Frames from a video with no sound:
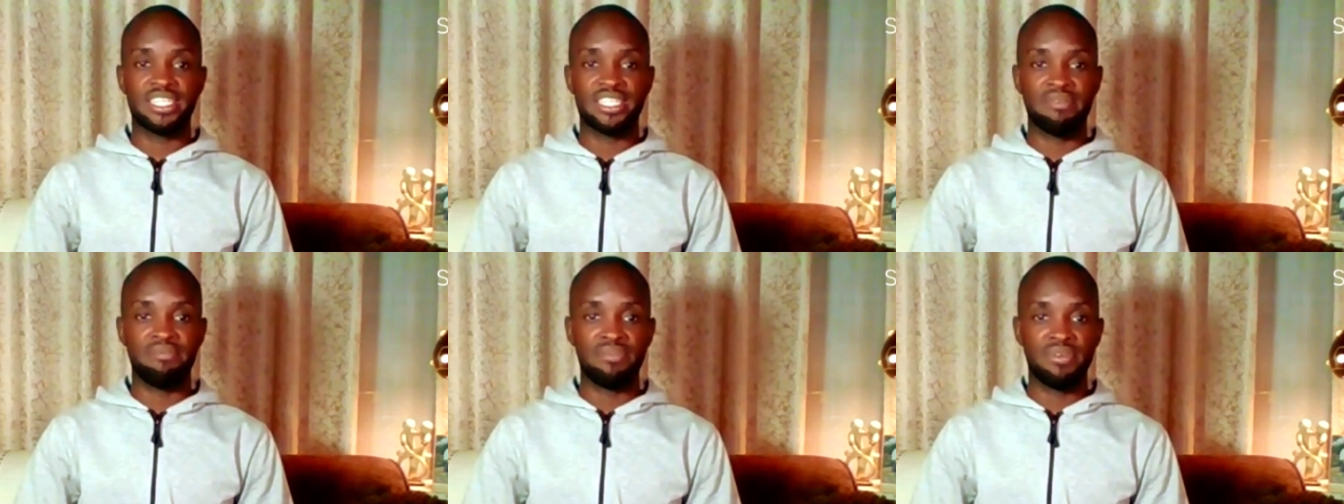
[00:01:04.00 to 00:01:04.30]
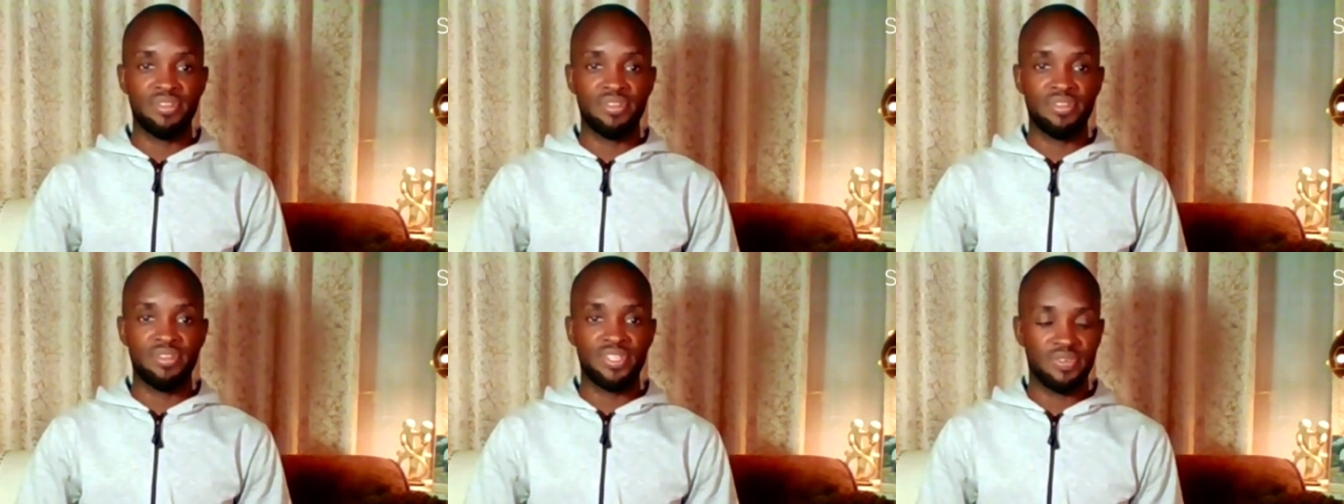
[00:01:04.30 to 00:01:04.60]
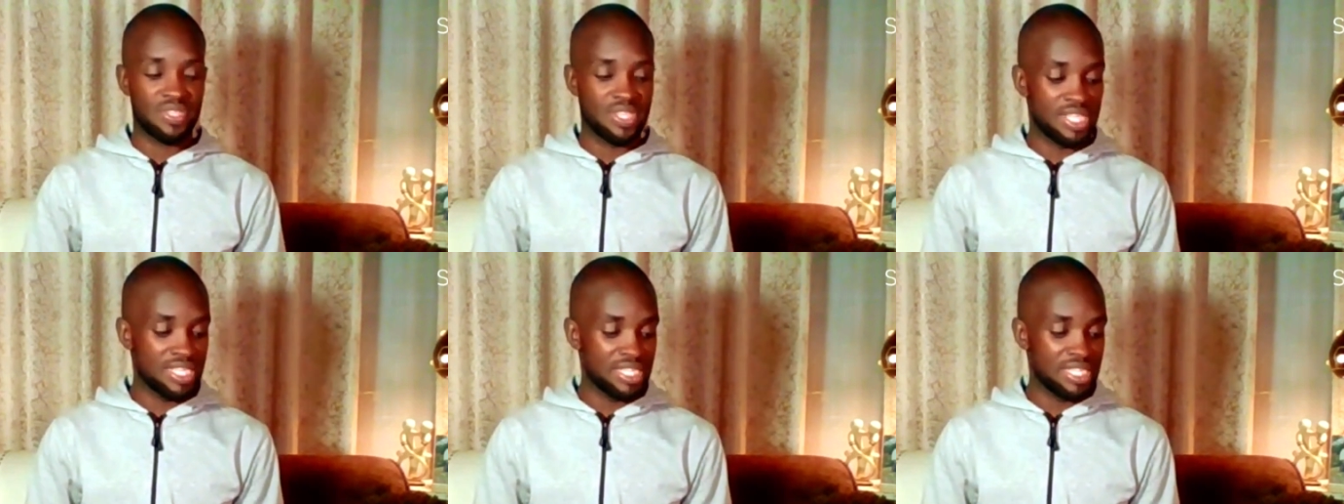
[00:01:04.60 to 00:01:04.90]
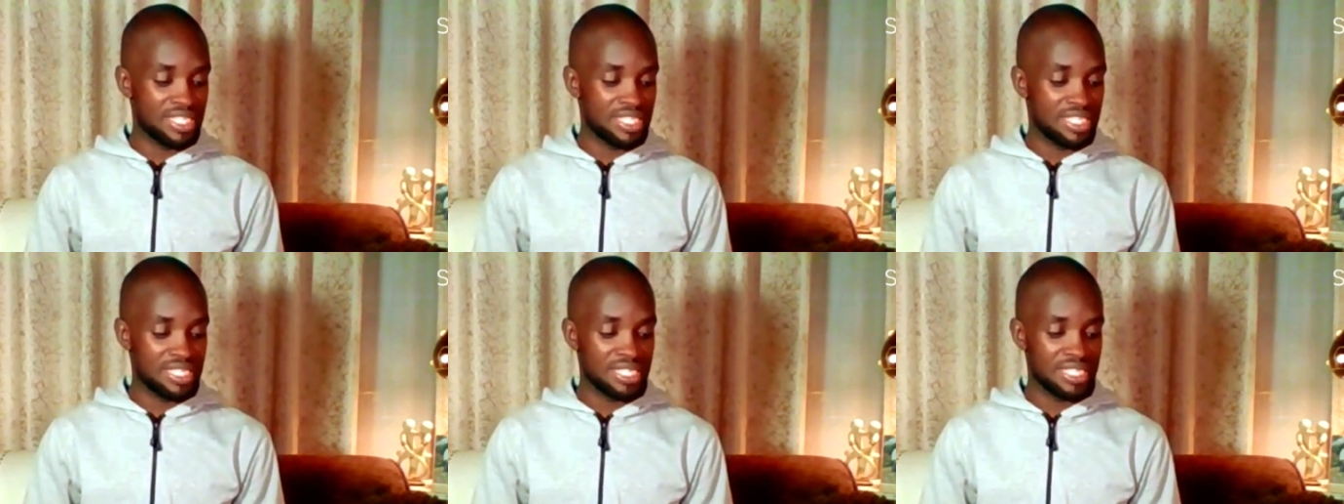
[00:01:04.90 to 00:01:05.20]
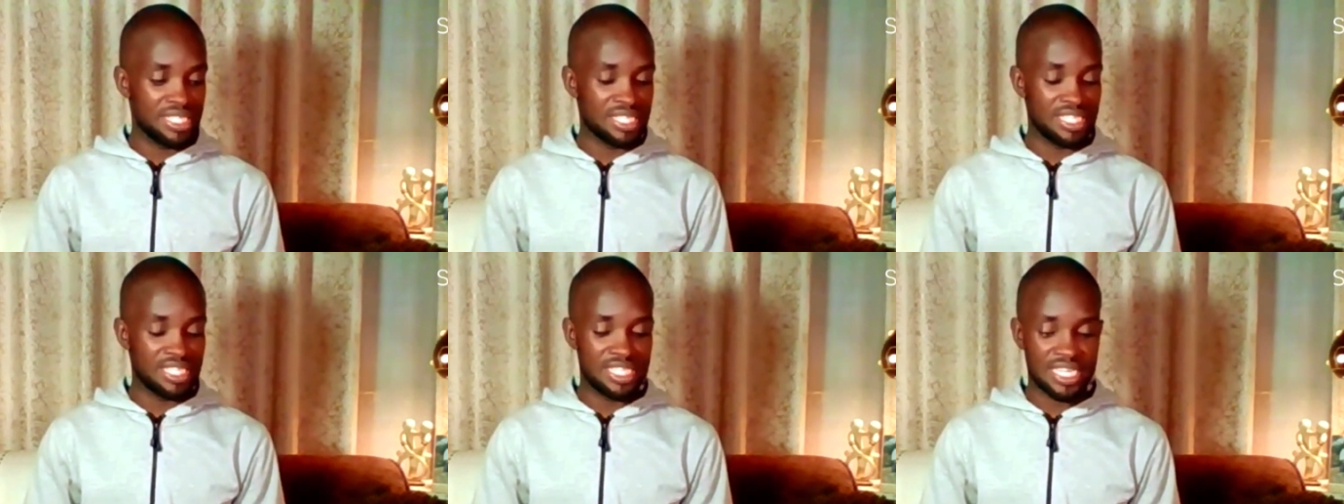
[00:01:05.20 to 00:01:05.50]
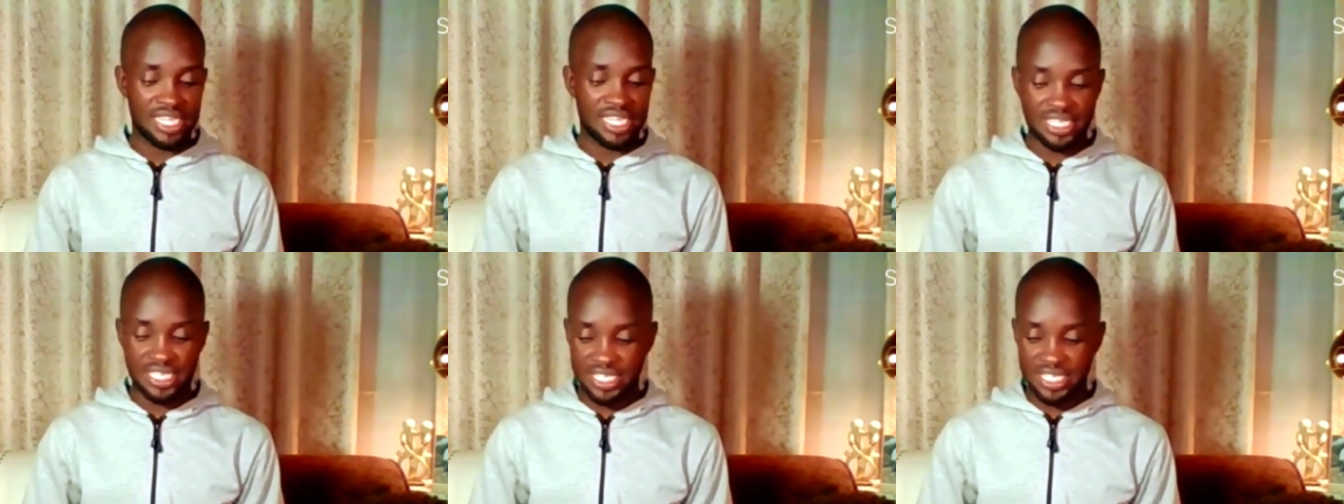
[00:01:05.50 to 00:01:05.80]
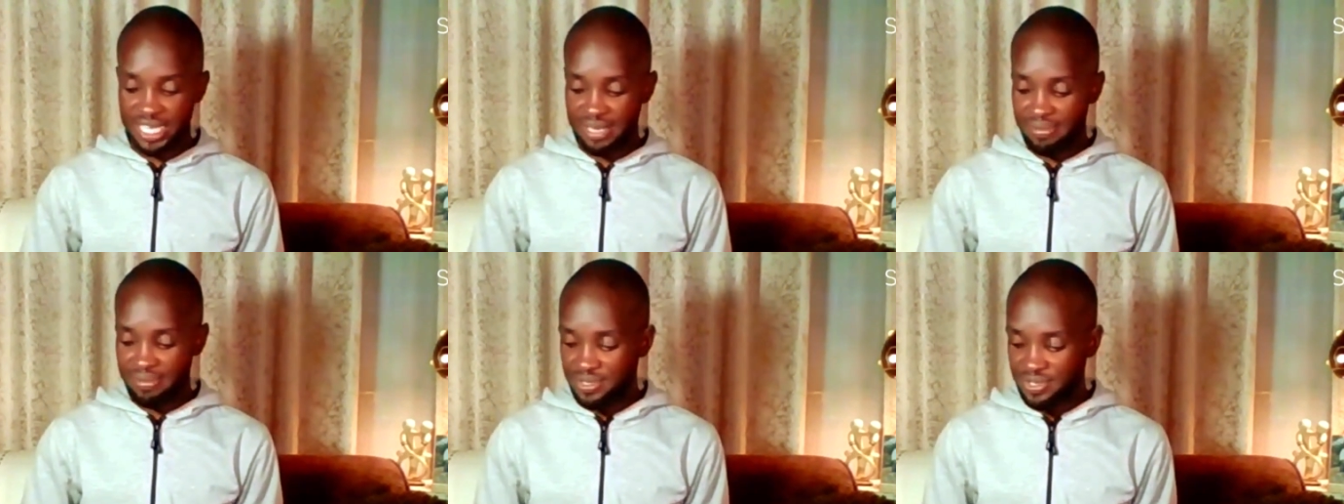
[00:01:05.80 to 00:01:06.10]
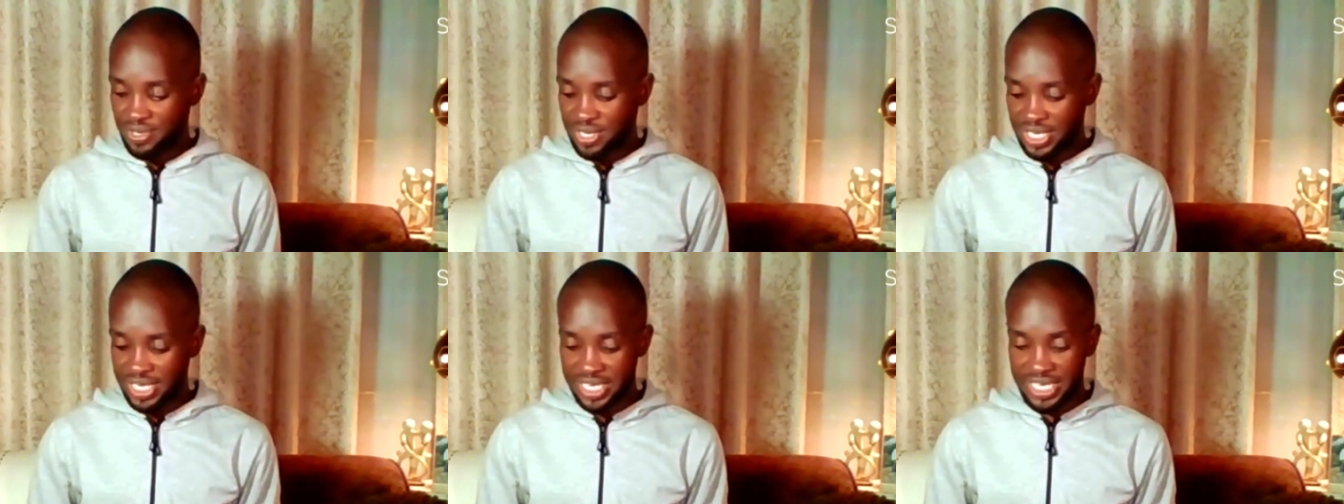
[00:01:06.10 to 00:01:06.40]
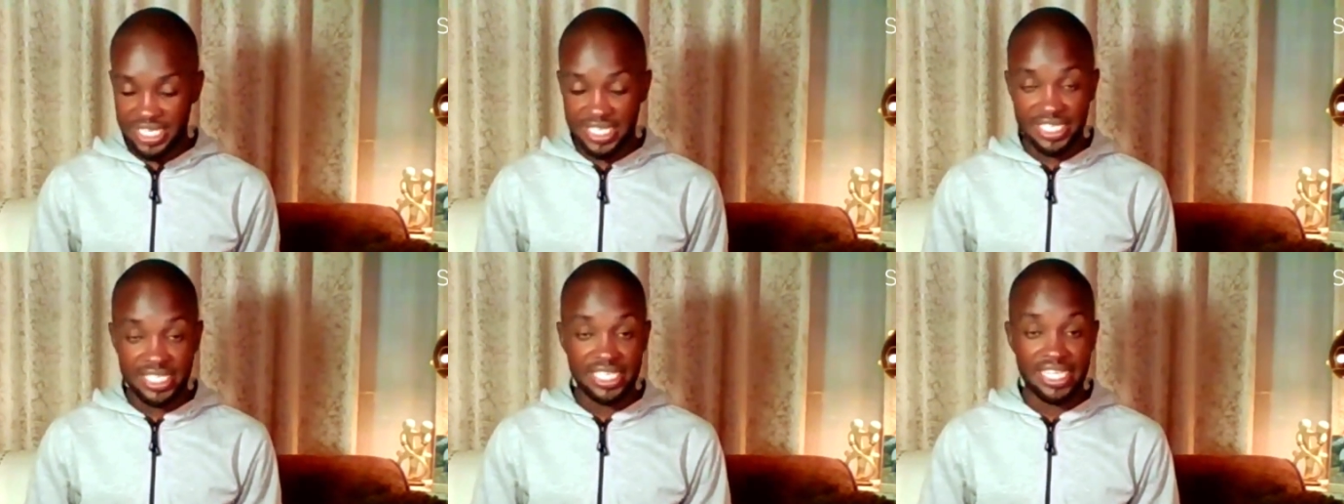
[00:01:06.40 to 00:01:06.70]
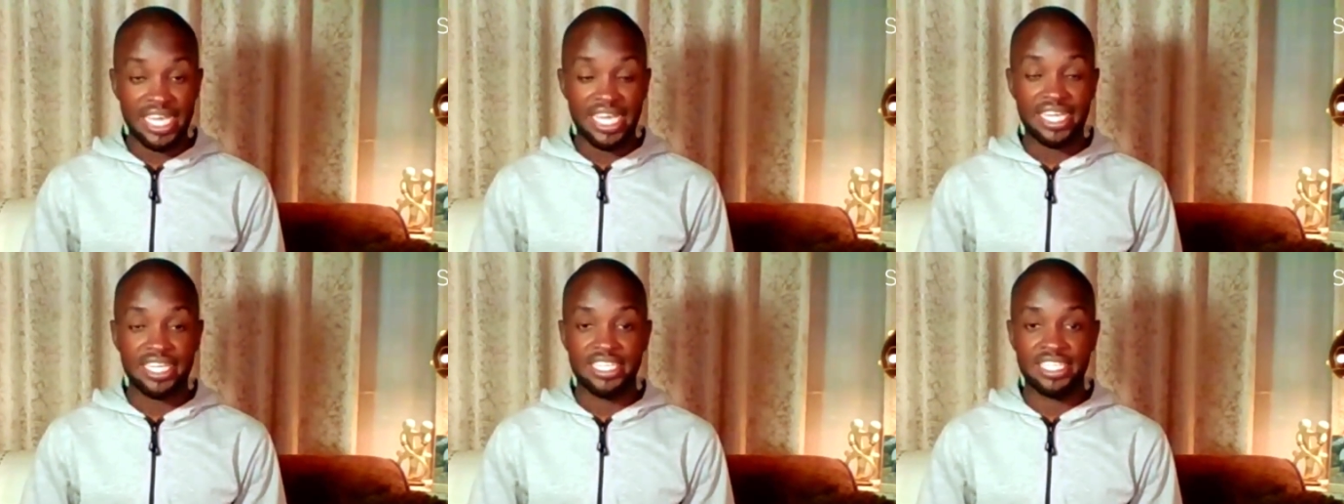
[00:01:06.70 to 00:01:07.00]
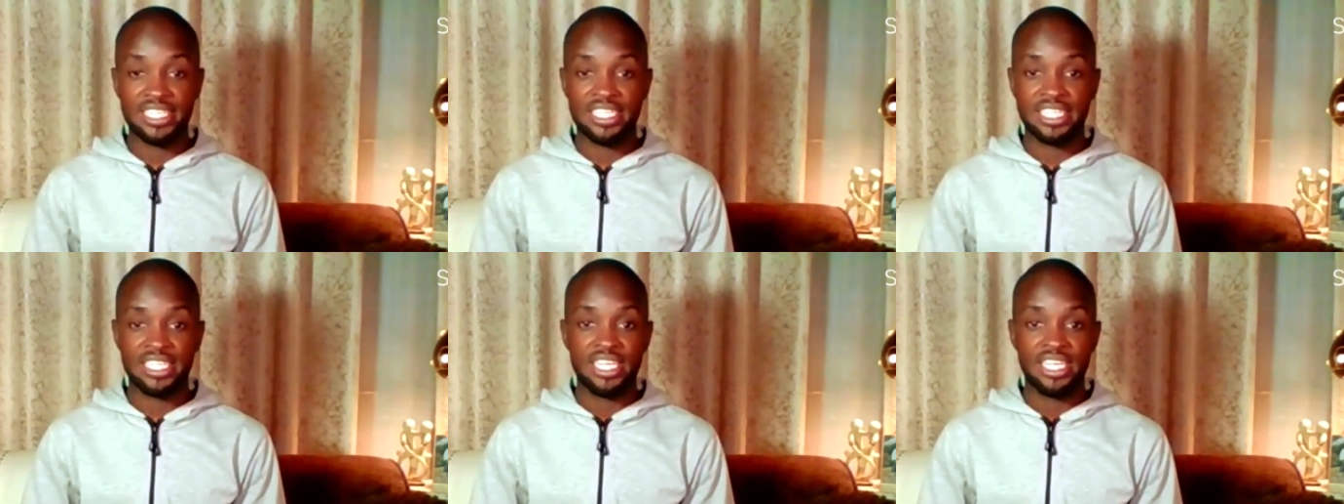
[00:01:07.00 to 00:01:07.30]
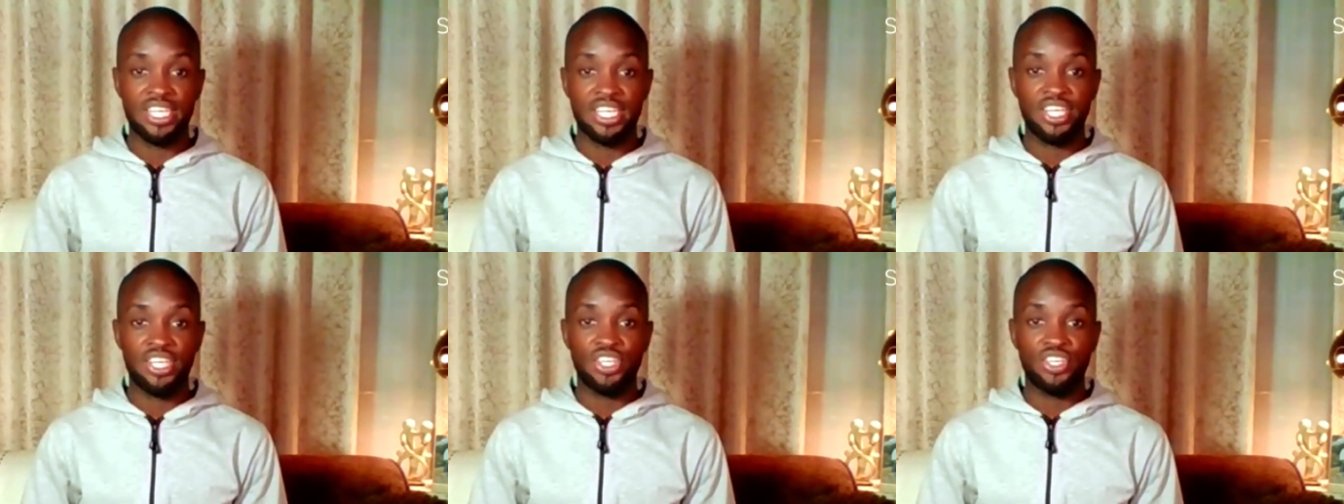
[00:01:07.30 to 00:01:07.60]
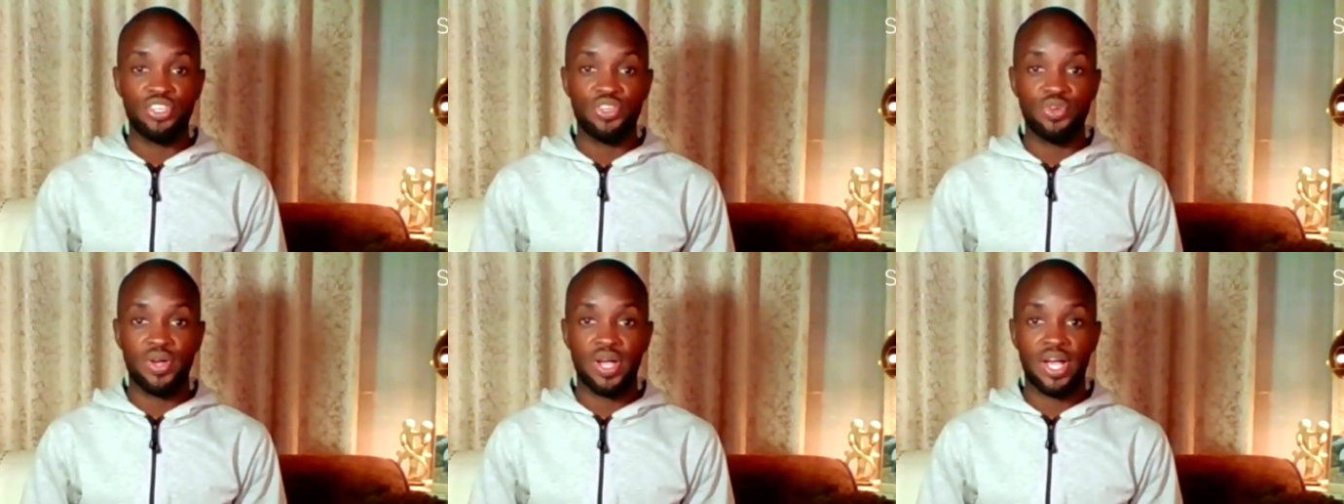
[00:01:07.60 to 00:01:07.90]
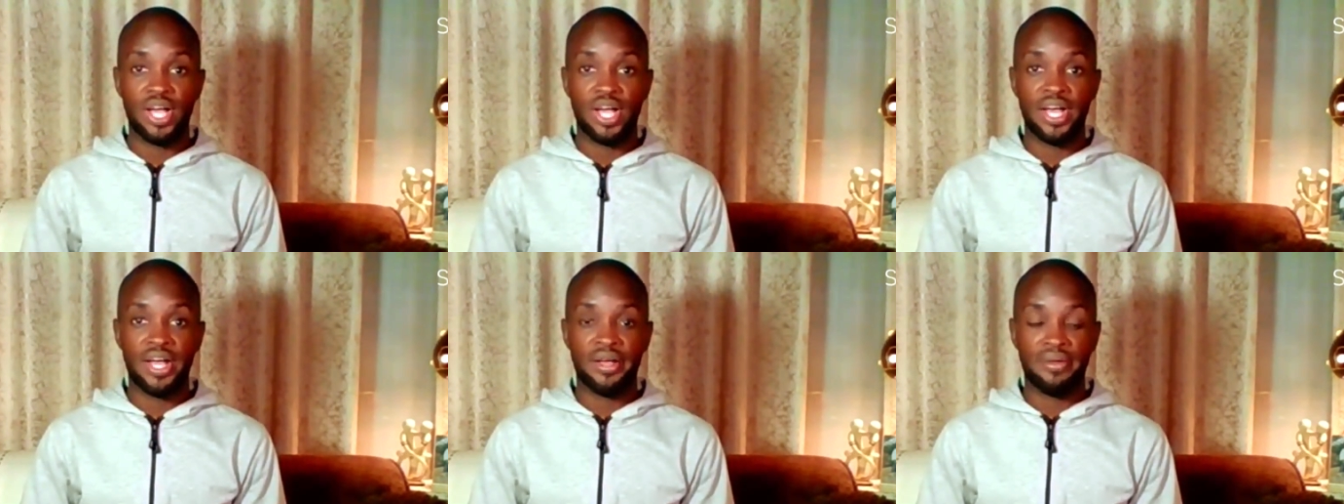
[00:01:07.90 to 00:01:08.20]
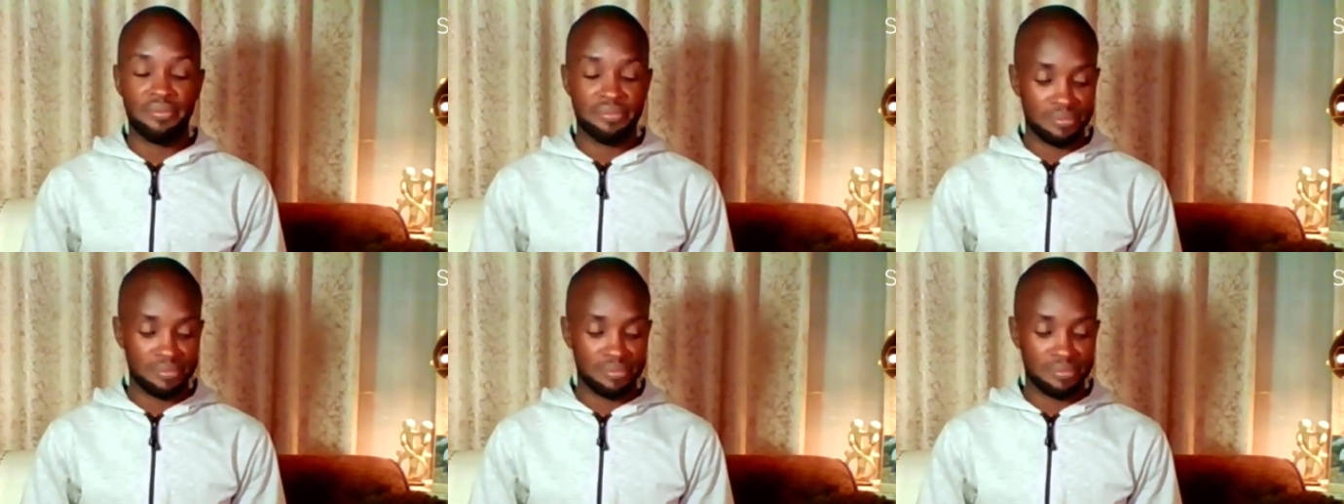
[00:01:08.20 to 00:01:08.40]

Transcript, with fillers: the beauty with this is that it helps you at least get your